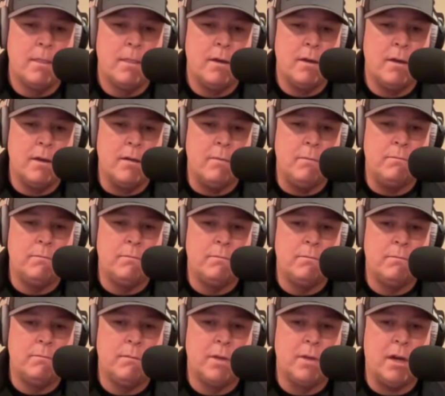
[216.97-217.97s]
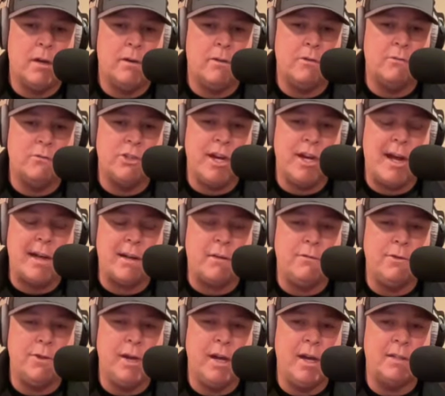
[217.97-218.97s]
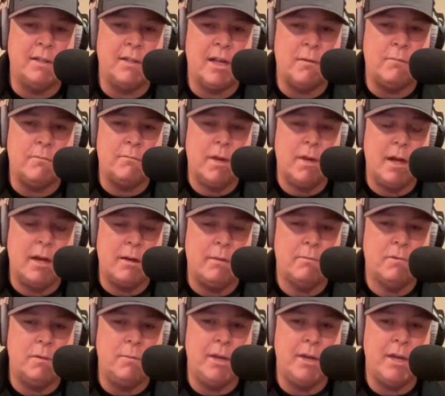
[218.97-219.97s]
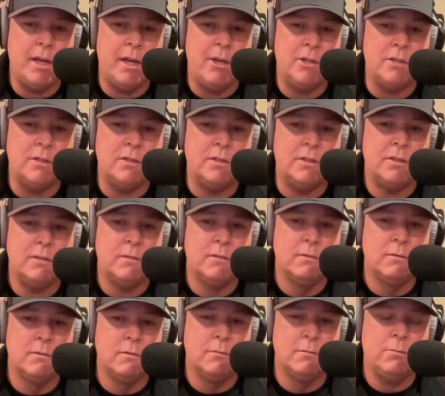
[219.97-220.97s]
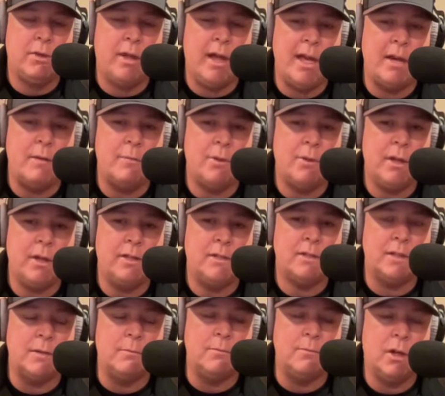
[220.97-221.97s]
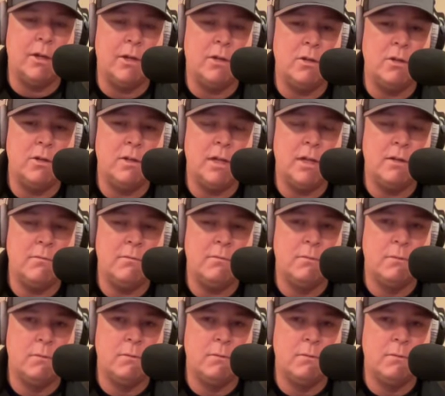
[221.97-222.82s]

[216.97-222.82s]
Um, I don't know, Jack, if you guys had a had a communications plan in place, and I know you did,